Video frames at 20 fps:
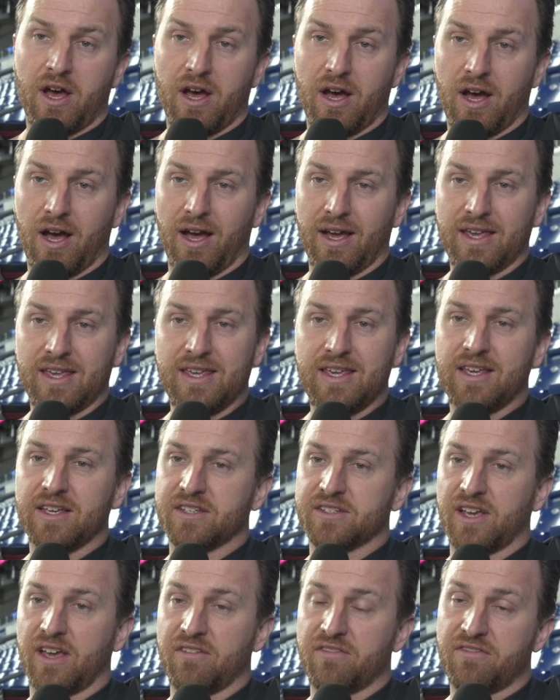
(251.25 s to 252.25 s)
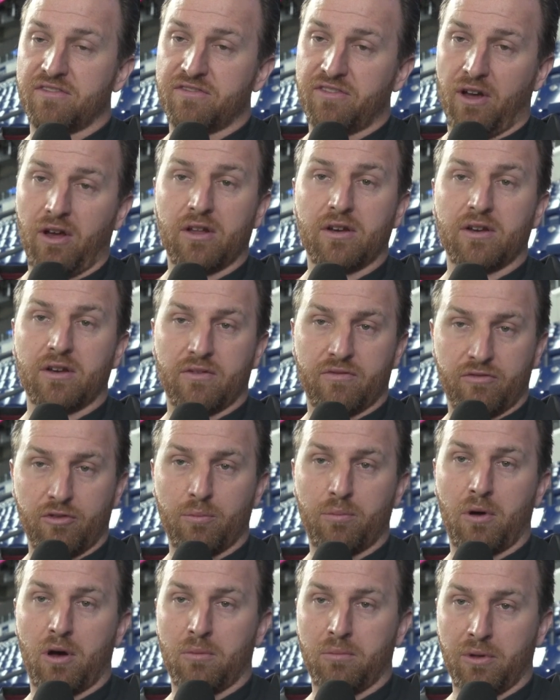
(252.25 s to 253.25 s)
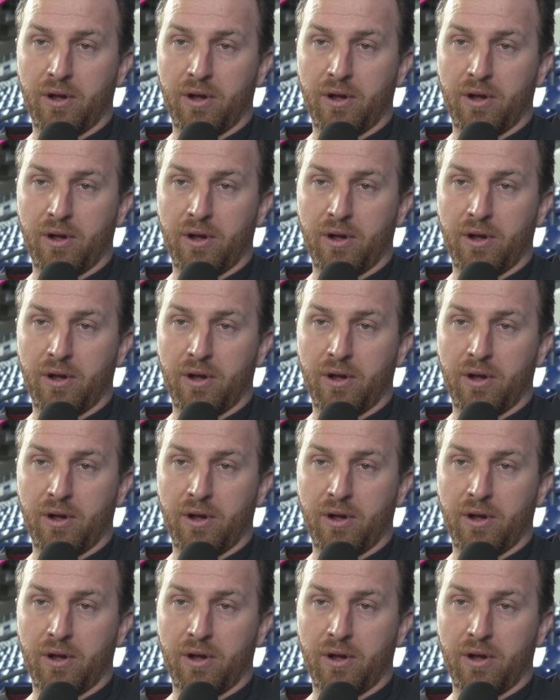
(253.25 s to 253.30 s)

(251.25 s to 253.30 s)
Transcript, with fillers: Uh, he is a fun football